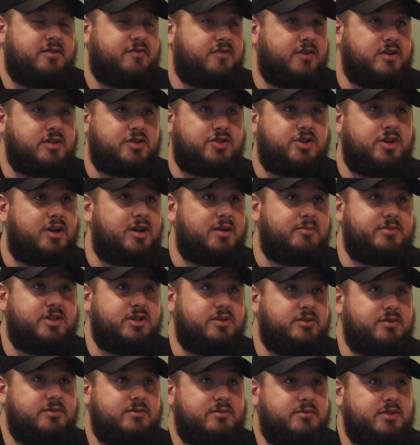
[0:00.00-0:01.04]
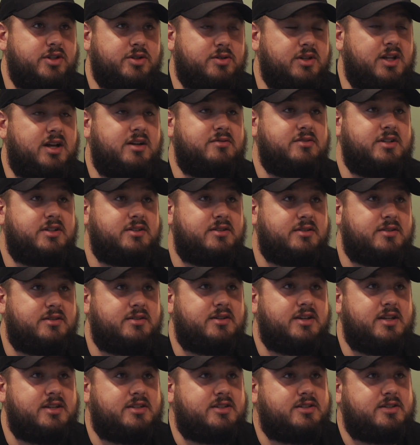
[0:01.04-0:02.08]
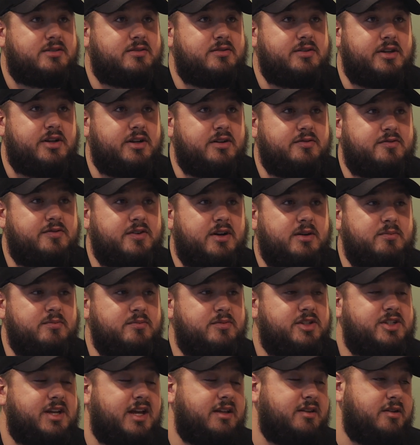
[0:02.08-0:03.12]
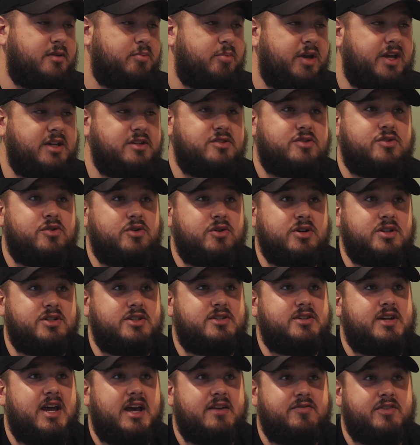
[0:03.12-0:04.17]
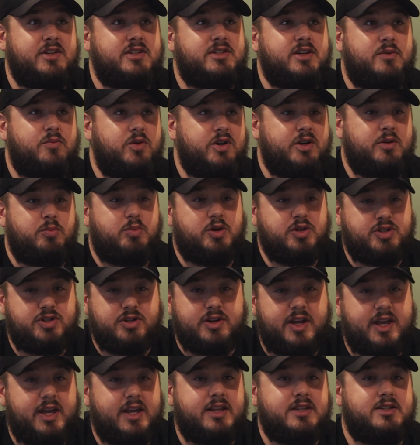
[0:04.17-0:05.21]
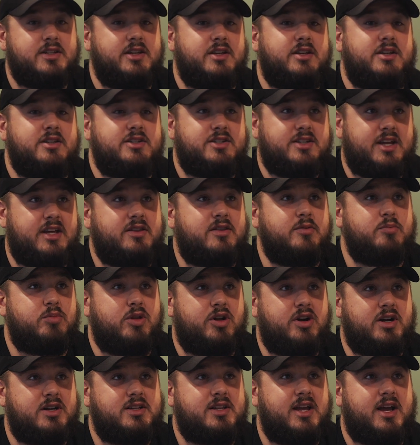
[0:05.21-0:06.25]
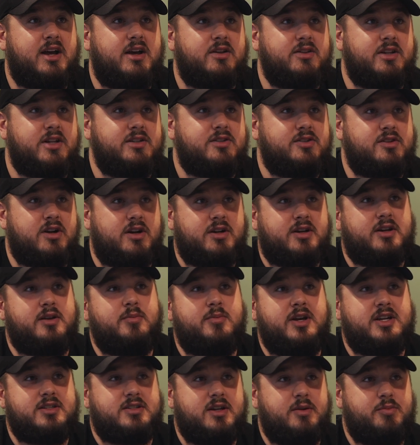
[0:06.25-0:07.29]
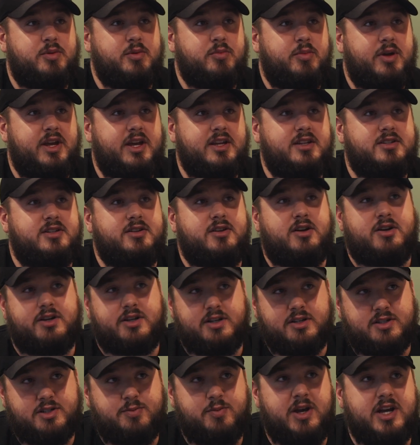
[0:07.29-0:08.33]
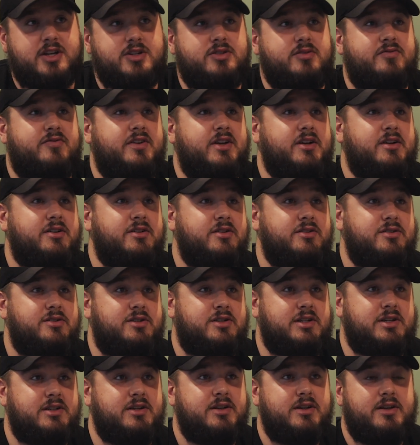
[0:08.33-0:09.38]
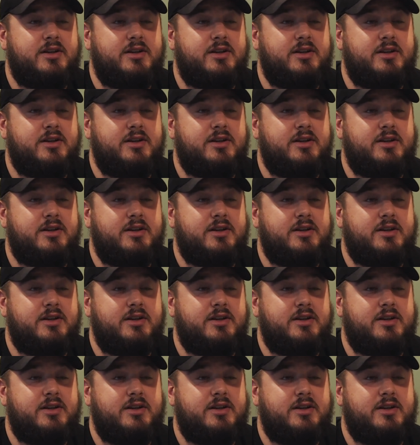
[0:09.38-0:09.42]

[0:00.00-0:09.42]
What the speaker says: the first job, you'll love it. It's, you know, from setting the base course, having somewhere to put your hands in to set the block down that's not going to mess up your base and not going to smash your fingers, and